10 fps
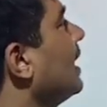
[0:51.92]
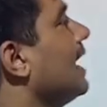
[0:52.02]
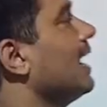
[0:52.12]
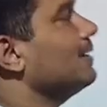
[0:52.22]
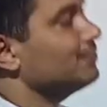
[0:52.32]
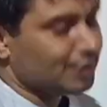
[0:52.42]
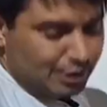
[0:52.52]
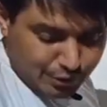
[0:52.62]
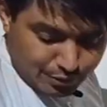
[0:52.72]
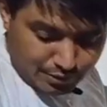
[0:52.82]

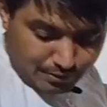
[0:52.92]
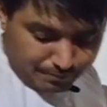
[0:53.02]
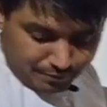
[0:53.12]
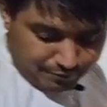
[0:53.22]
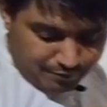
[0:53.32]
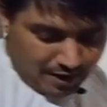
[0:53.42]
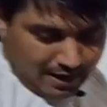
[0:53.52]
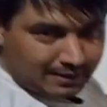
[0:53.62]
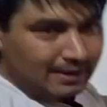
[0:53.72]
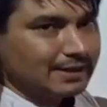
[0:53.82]
MCQs number
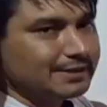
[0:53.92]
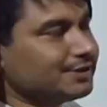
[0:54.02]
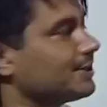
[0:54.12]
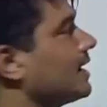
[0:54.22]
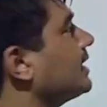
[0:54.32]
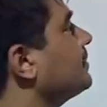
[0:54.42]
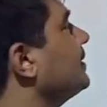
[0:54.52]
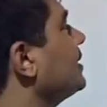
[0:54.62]
1. Statement